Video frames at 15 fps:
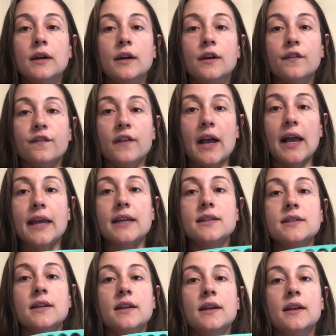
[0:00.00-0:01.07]
find
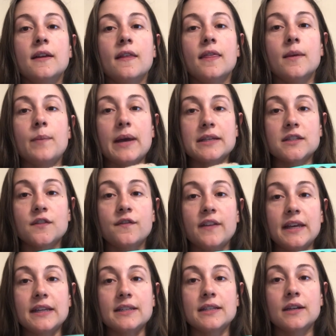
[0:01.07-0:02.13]
the best
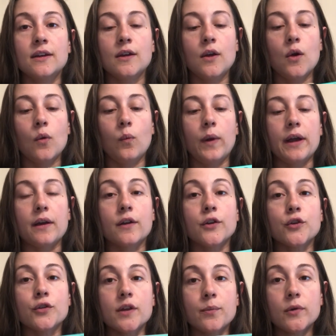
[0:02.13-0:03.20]
fit where
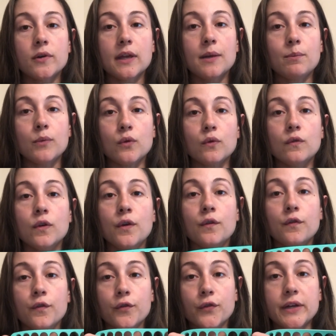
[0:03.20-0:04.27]
your nipple can move
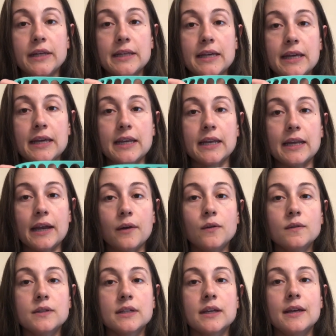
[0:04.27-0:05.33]
freely in and
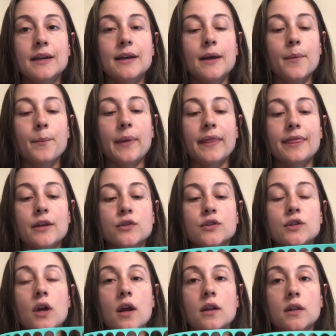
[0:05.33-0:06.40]
out, but there's
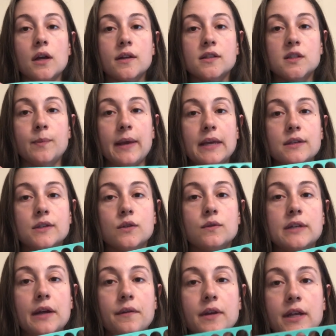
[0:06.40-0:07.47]
not a lot of space. So
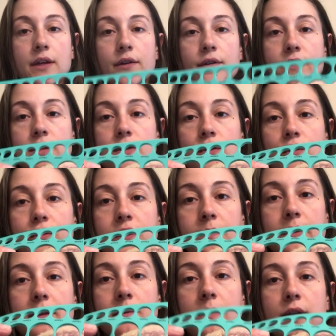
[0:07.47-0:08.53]
down here, this 30
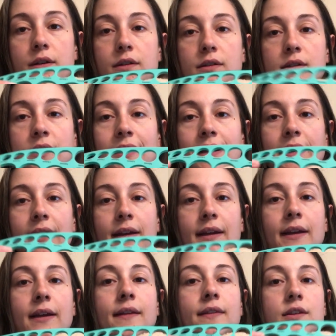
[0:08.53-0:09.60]
millimeters,
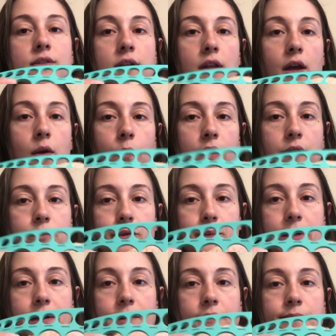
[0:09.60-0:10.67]
there's a lot of wiggle room
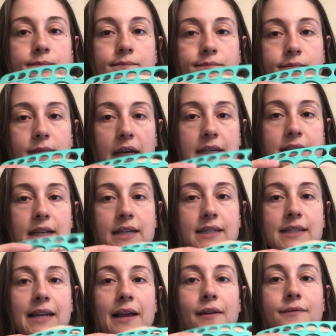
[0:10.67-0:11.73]
here. I size
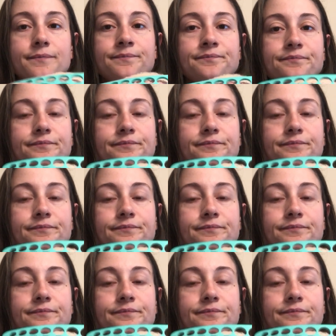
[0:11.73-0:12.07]
down,